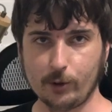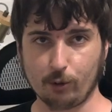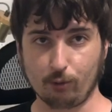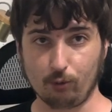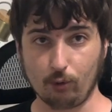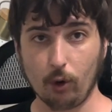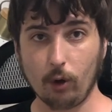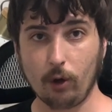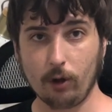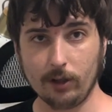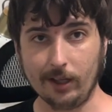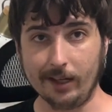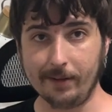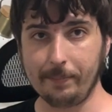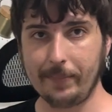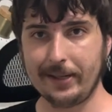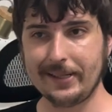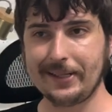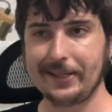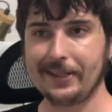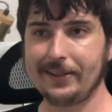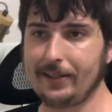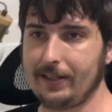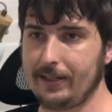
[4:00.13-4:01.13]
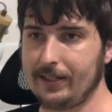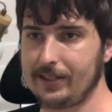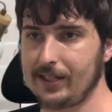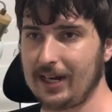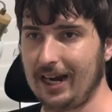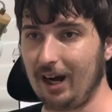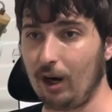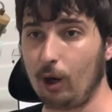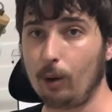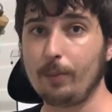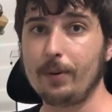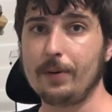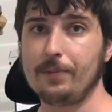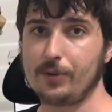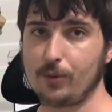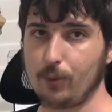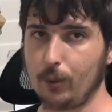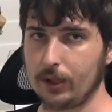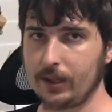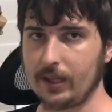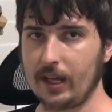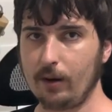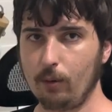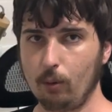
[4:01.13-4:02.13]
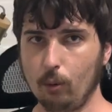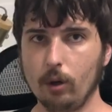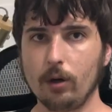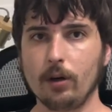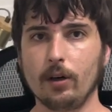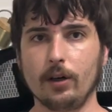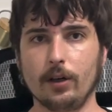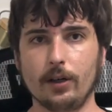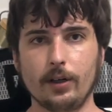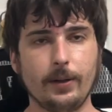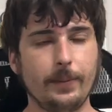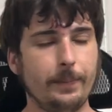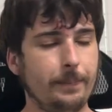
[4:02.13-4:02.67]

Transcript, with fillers: role in making these albums what they were.